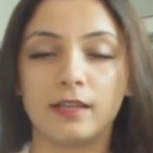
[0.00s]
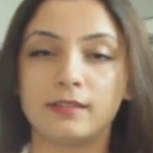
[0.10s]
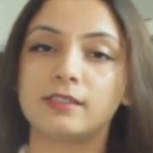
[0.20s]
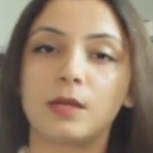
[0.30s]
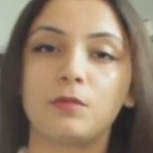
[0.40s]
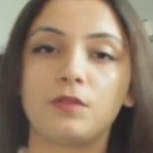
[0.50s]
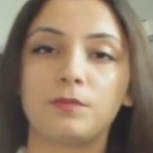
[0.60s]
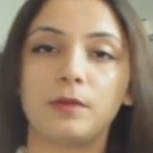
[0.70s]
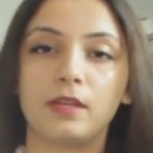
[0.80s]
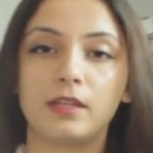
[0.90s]
and some
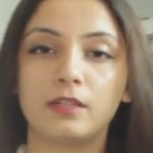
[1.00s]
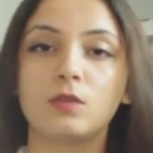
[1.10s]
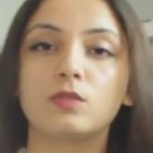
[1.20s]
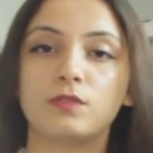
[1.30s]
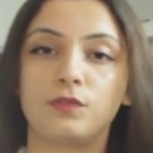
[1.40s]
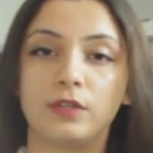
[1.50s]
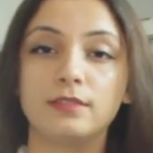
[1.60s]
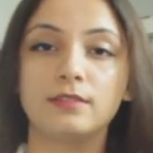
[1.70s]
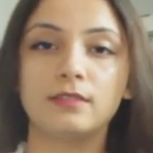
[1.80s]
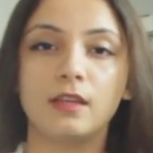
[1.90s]
of my close
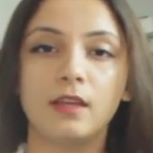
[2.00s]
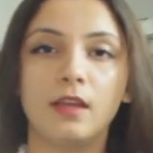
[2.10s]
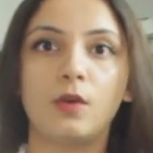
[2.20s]
friends